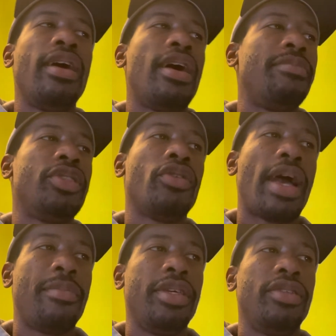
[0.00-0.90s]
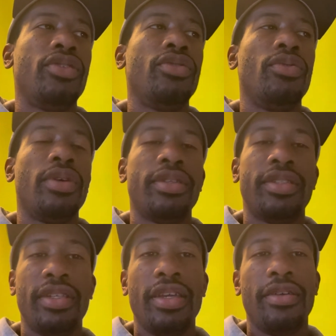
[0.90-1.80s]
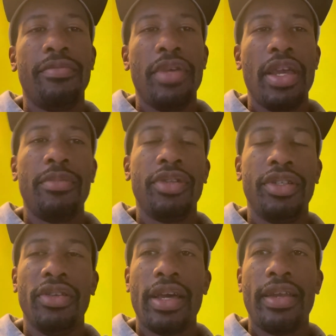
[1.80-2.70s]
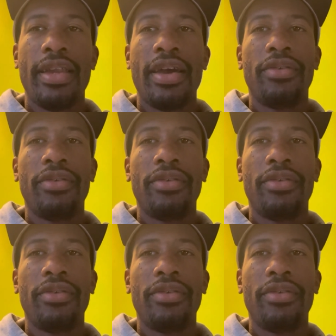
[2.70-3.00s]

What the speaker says: I'm so happy to see him be able to do that now.